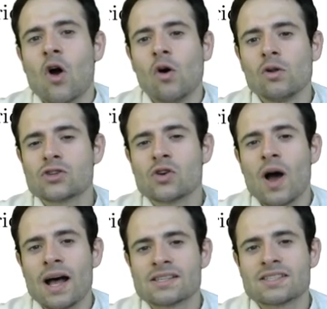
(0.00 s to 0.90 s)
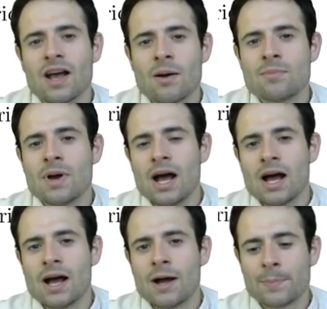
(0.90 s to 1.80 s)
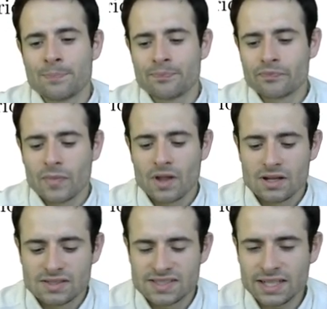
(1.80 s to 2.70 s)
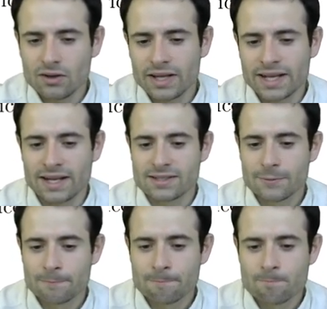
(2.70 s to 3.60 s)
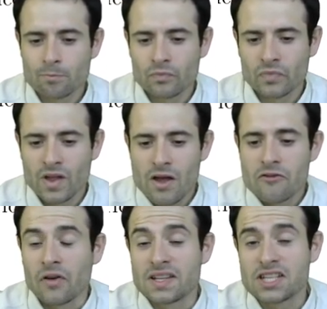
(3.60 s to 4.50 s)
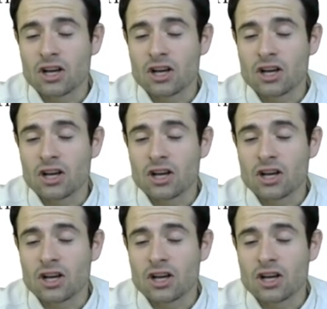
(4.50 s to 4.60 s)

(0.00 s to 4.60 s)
also has some signaling in it. Fancy